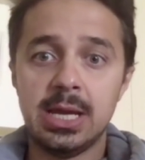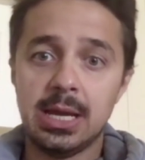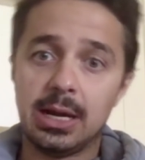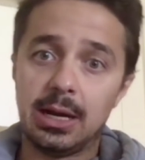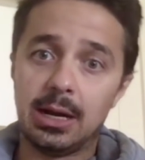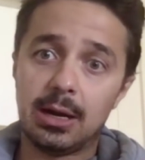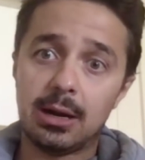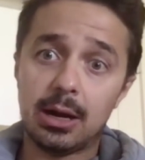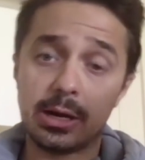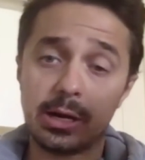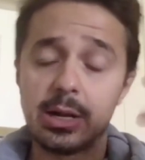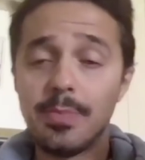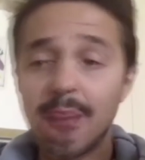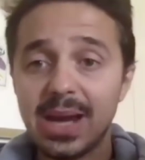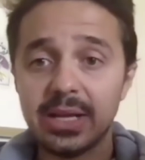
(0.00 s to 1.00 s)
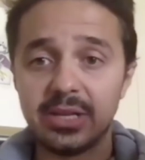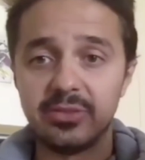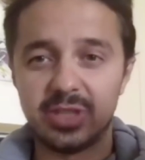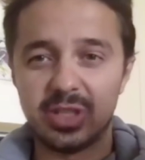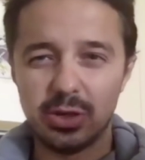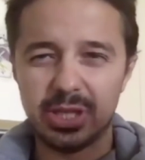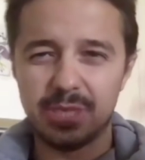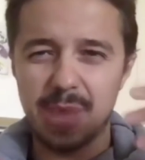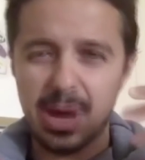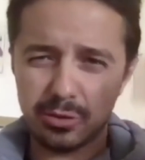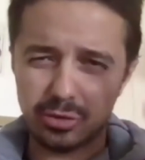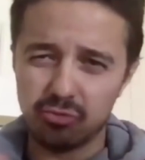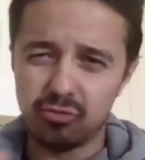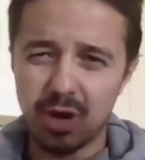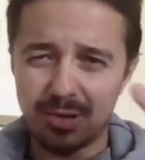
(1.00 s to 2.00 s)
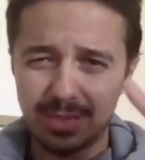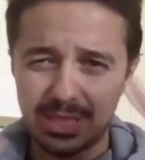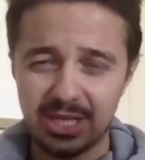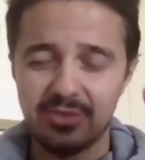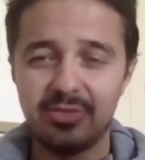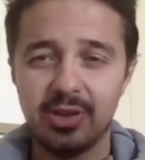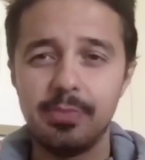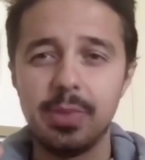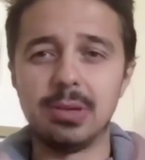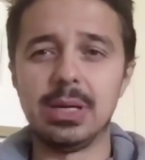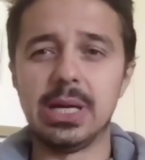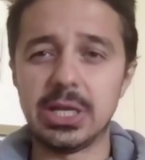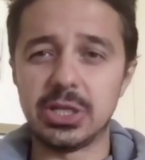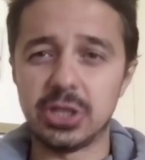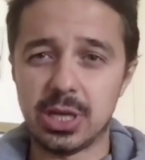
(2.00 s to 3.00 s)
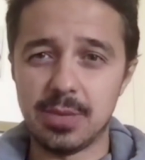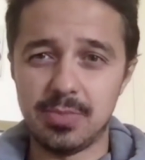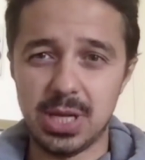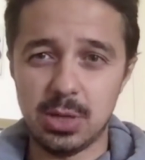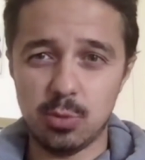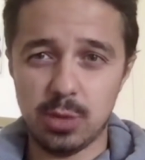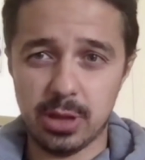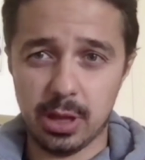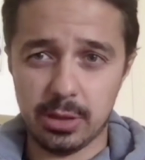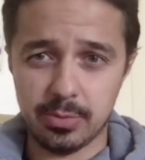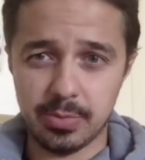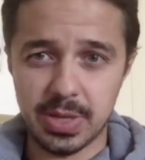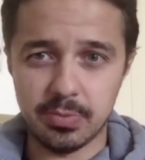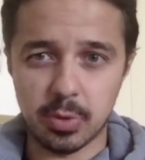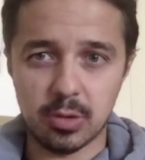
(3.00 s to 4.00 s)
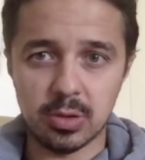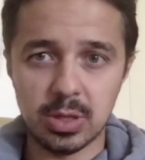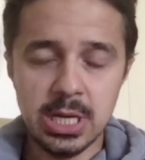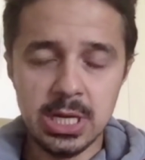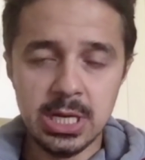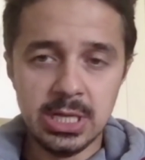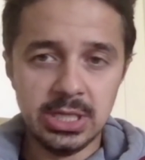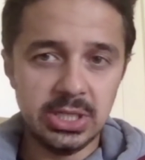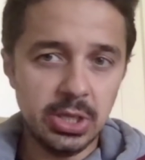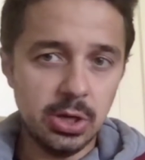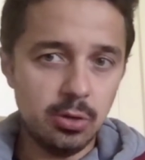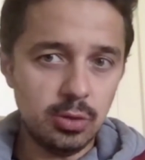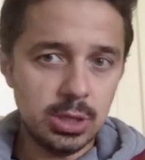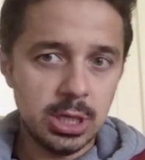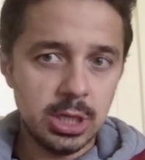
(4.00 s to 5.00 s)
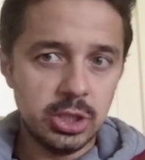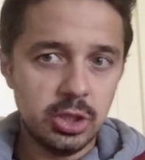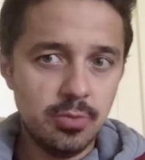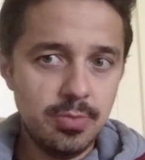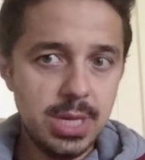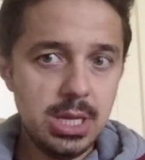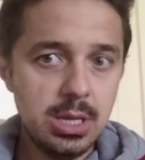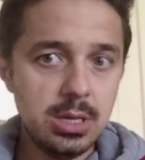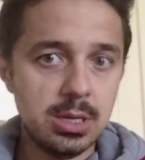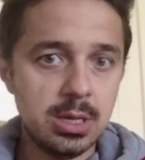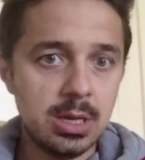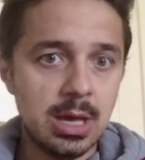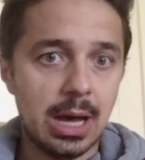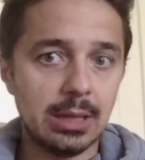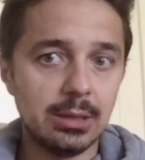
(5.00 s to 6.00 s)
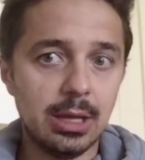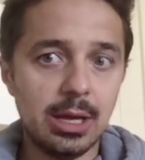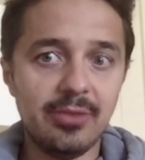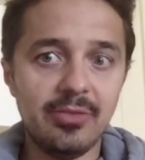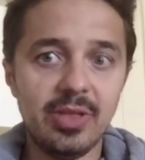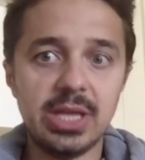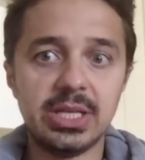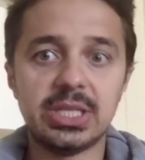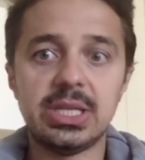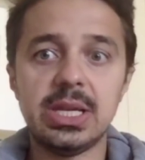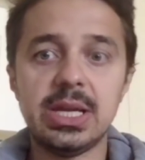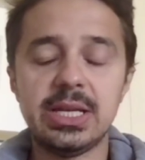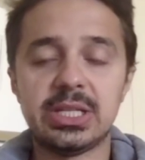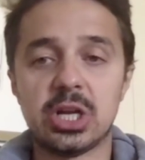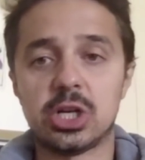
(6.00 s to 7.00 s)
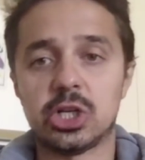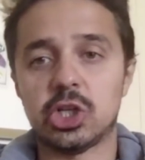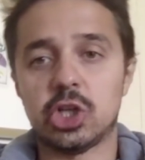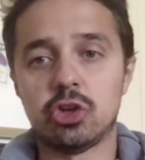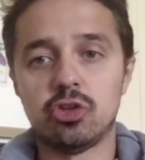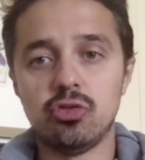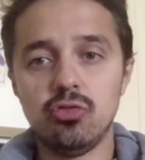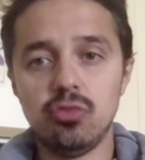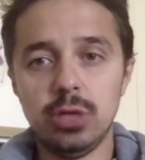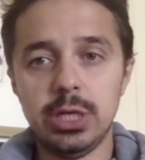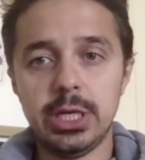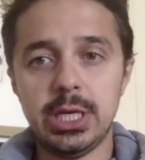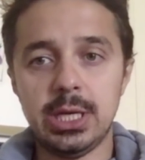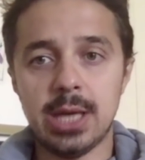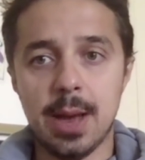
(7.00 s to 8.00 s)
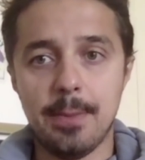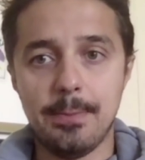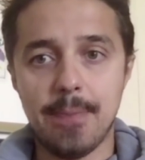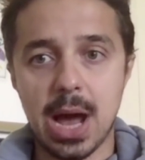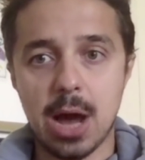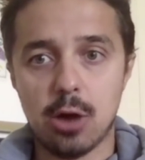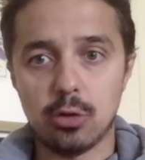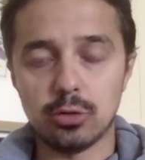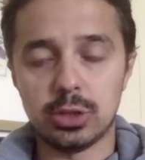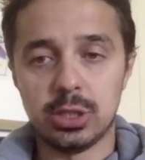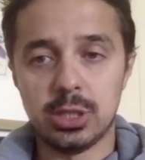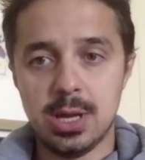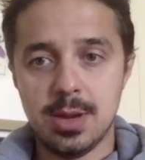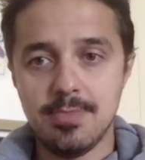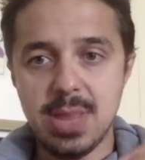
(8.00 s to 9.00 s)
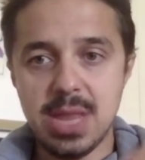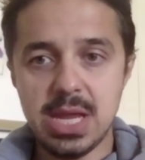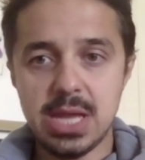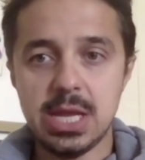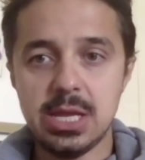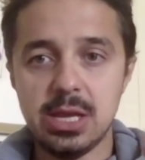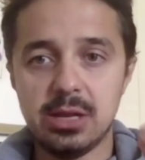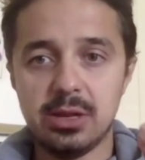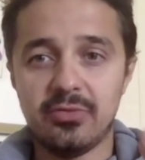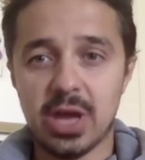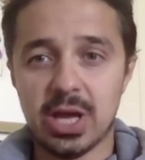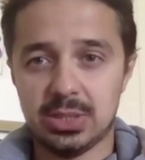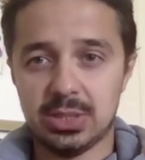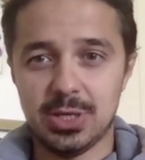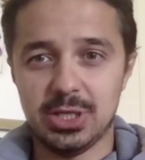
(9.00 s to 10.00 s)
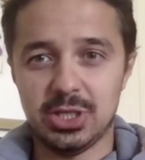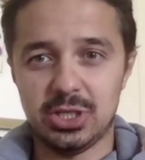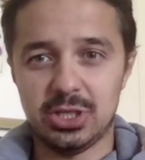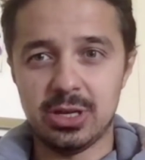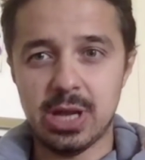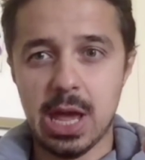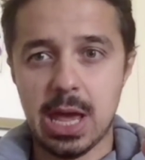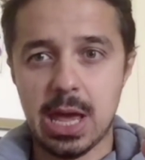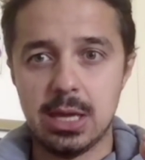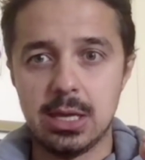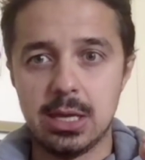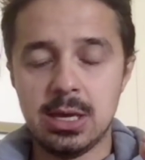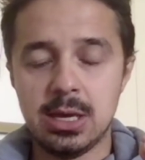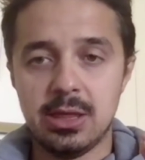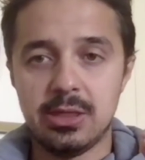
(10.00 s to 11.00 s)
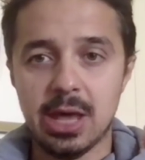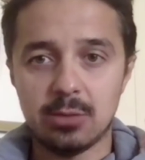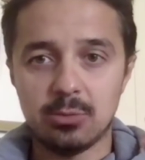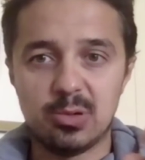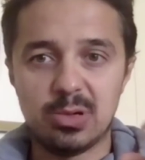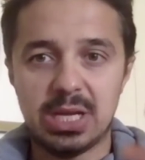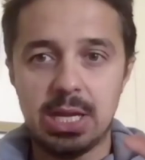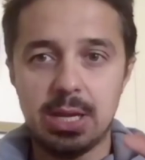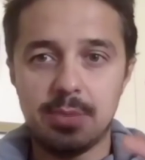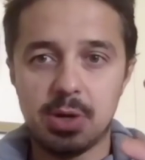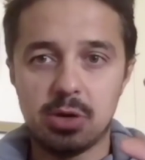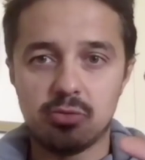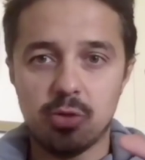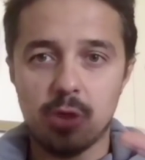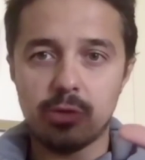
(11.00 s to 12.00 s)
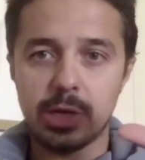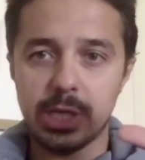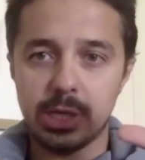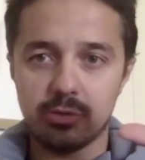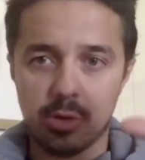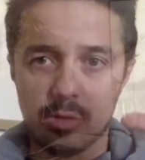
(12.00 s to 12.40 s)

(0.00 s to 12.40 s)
are competitive. So it's about relative ability to compete with other people. So to me, a lot of these things are truly about making investments today that will keep growing